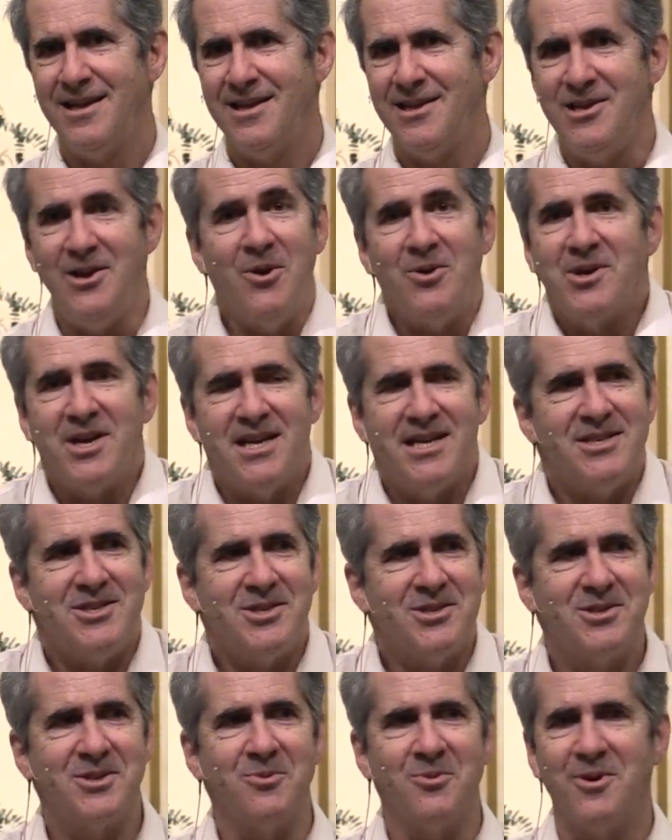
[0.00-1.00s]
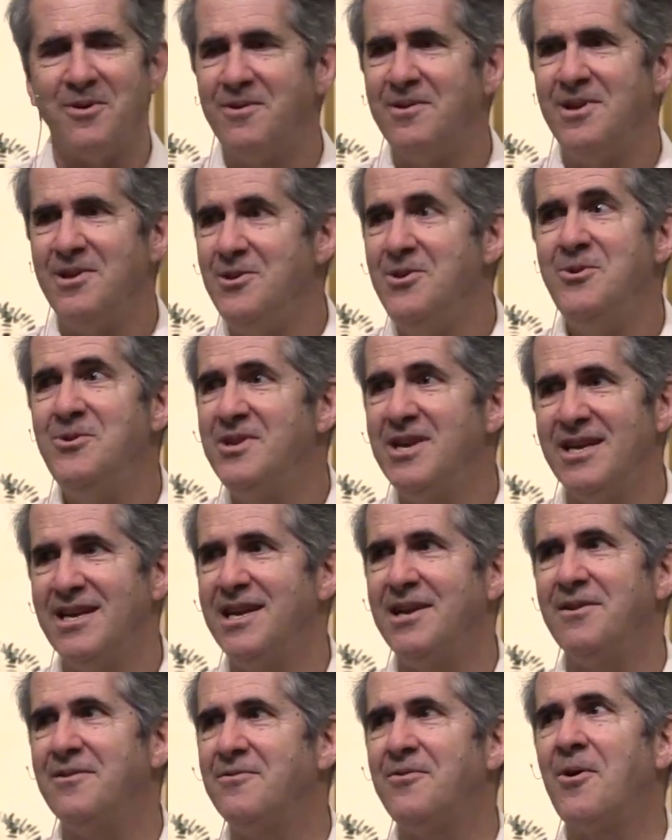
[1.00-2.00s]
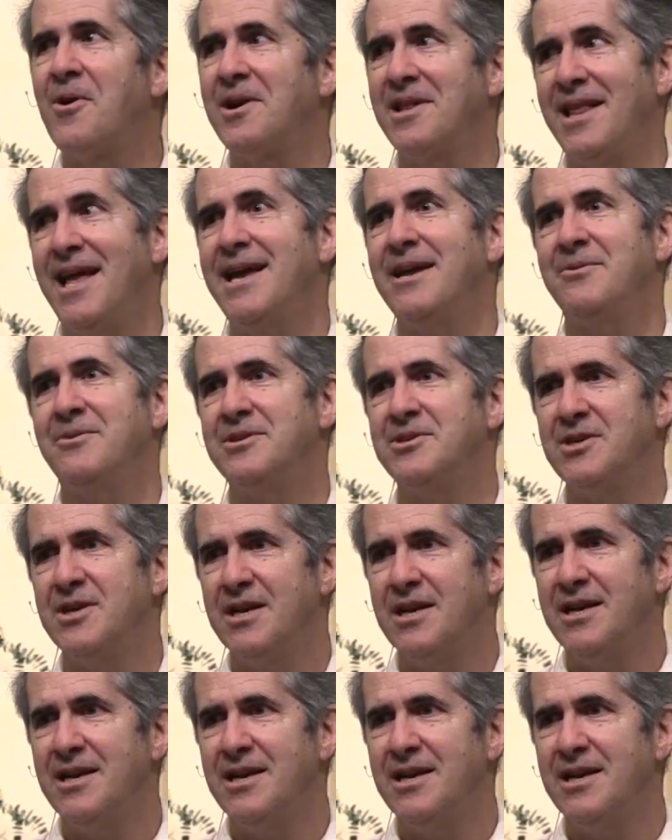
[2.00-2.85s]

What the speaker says: Yoga is just the word union in a foreign language.